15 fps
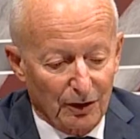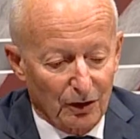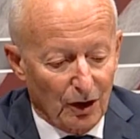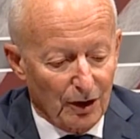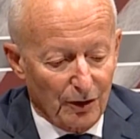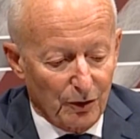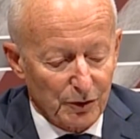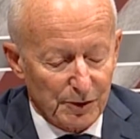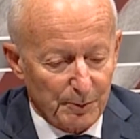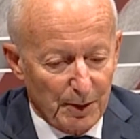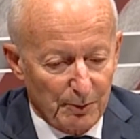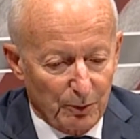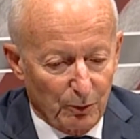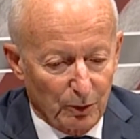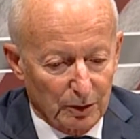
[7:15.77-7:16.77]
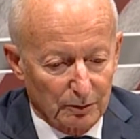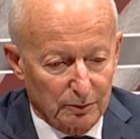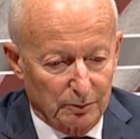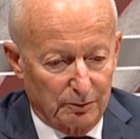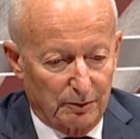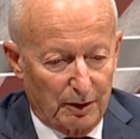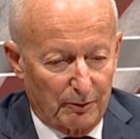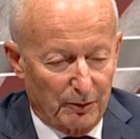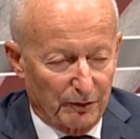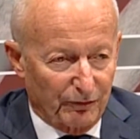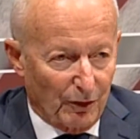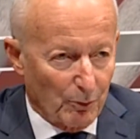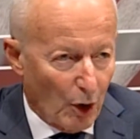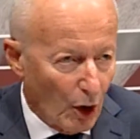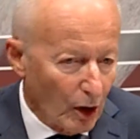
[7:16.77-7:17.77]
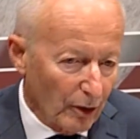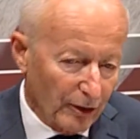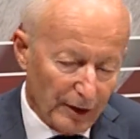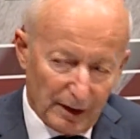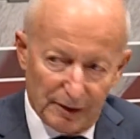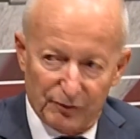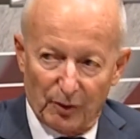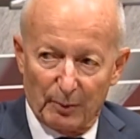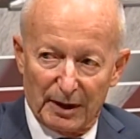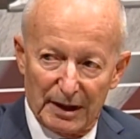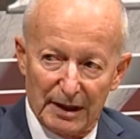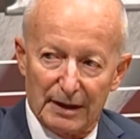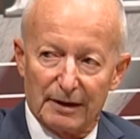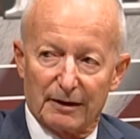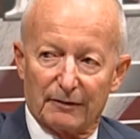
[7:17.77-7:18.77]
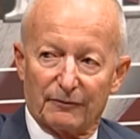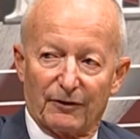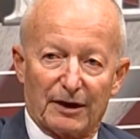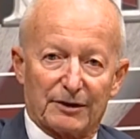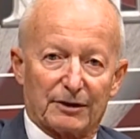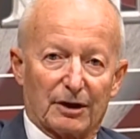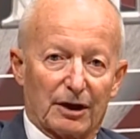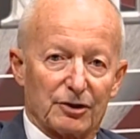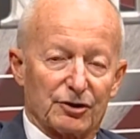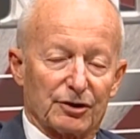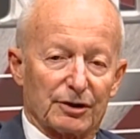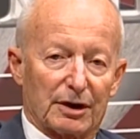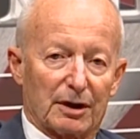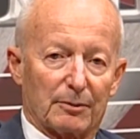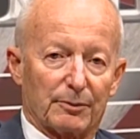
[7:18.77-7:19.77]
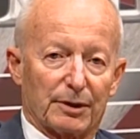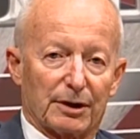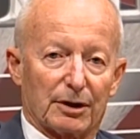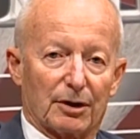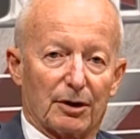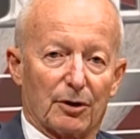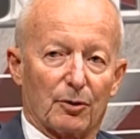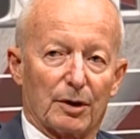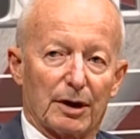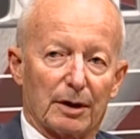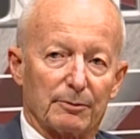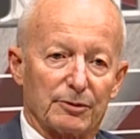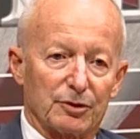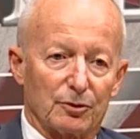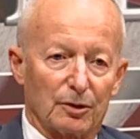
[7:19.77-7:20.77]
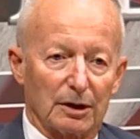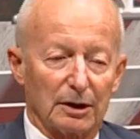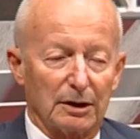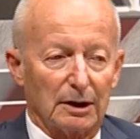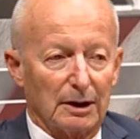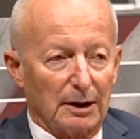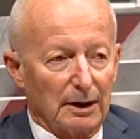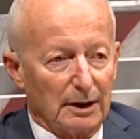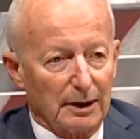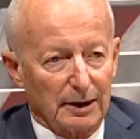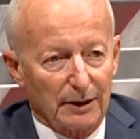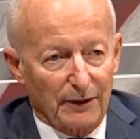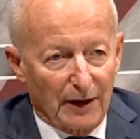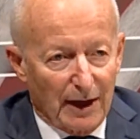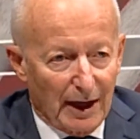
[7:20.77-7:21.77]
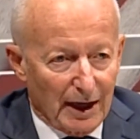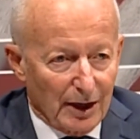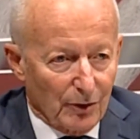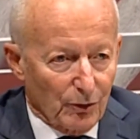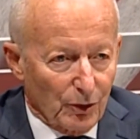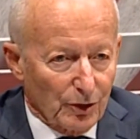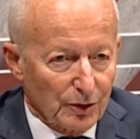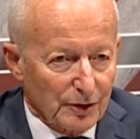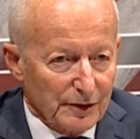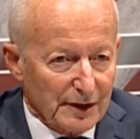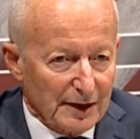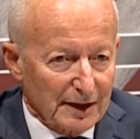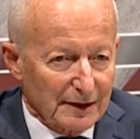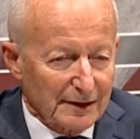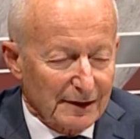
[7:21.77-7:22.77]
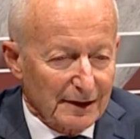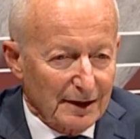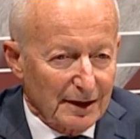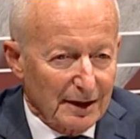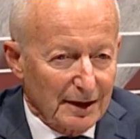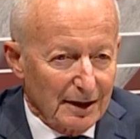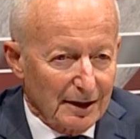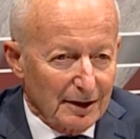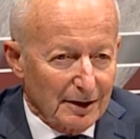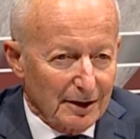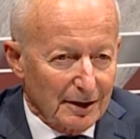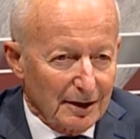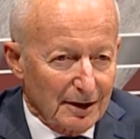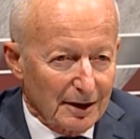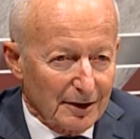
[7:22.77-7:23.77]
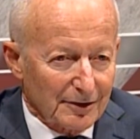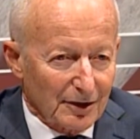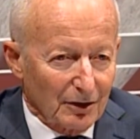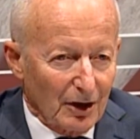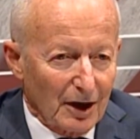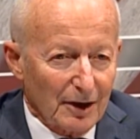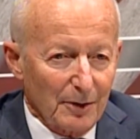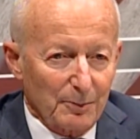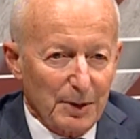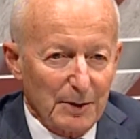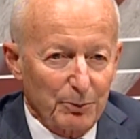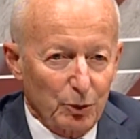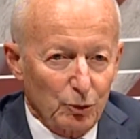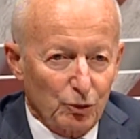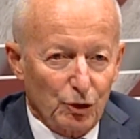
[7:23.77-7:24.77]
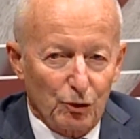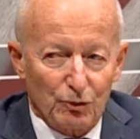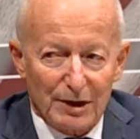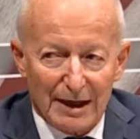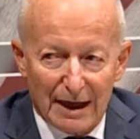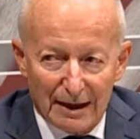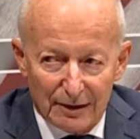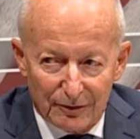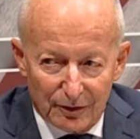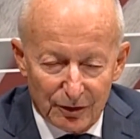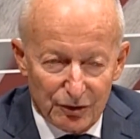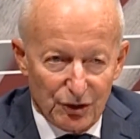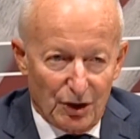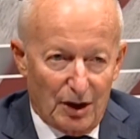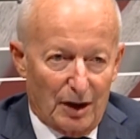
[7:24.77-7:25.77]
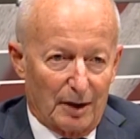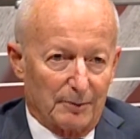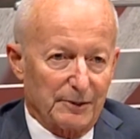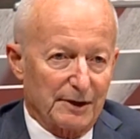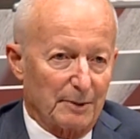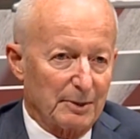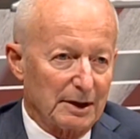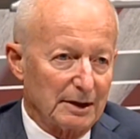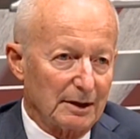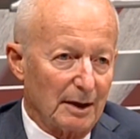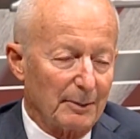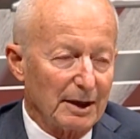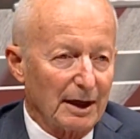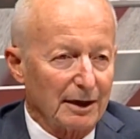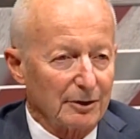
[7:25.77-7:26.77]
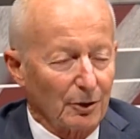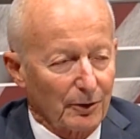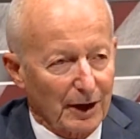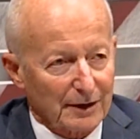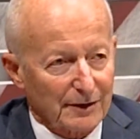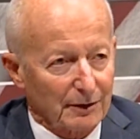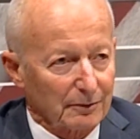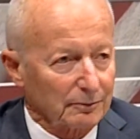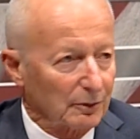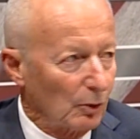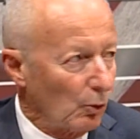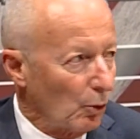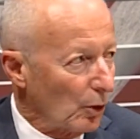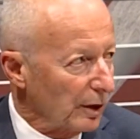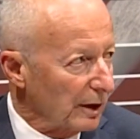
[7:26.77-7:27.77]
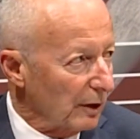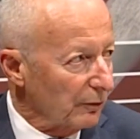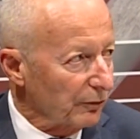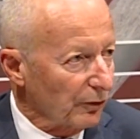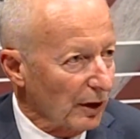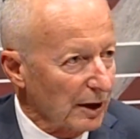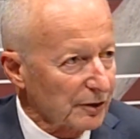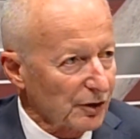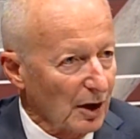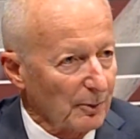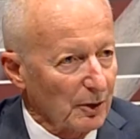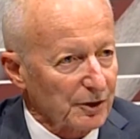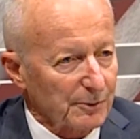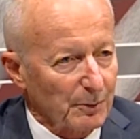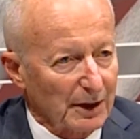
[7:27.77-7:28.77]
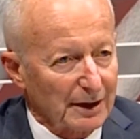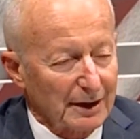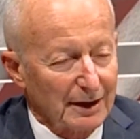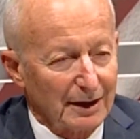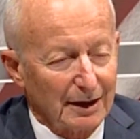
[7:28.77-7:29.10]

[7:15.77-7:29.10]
a lot of those people will, from all things, from a heating and ventilation company all the way up to the higher earners, it's a lot of the people who create the jobs. I mean, I know that's a worn-out phrase almost, but